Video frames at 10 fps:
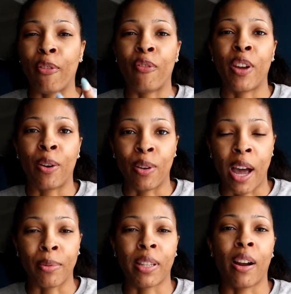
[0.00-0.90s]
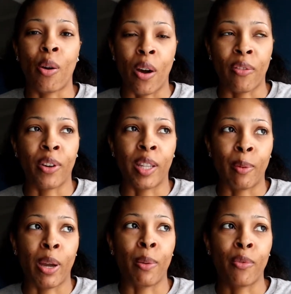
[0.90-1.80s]
felt I was like, "Oh, I felt
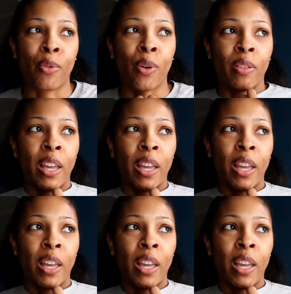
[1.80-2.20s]
that pain before."